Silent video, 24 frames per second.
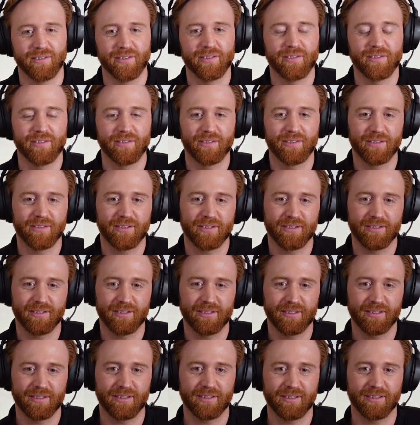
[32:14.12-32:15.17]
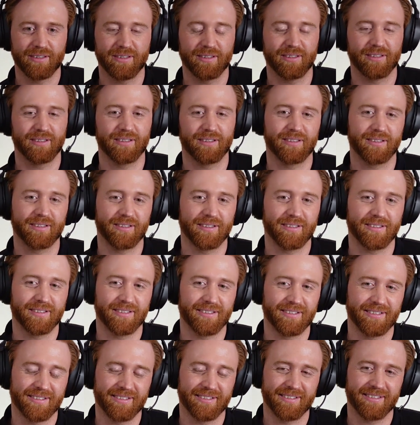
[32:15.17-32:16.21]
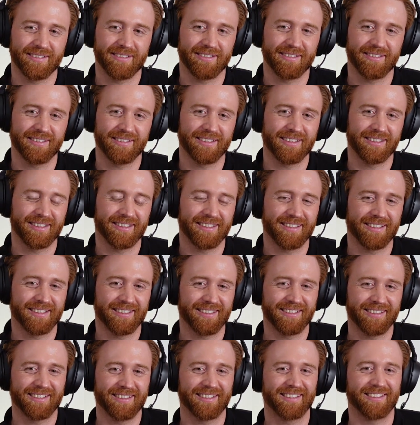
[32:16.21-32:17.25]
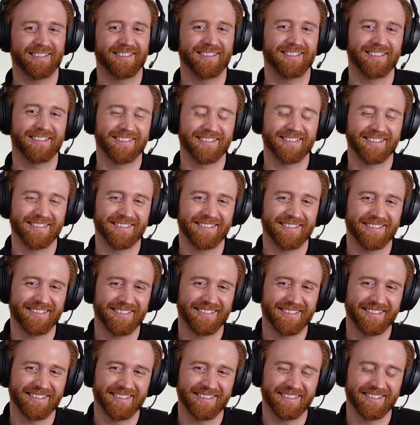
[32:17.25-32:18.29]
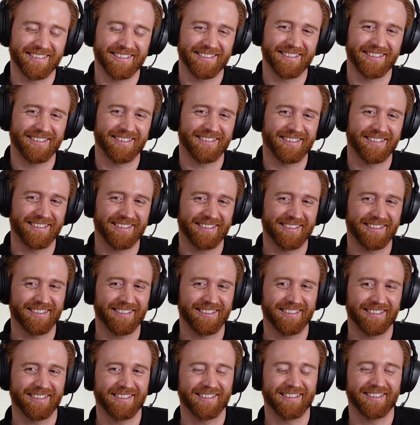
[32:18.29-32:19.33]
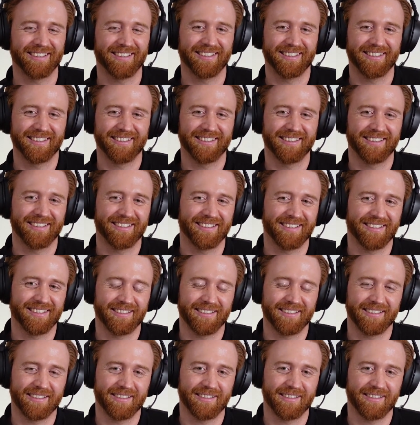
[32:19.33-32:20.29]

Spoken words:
This person isn't speaking.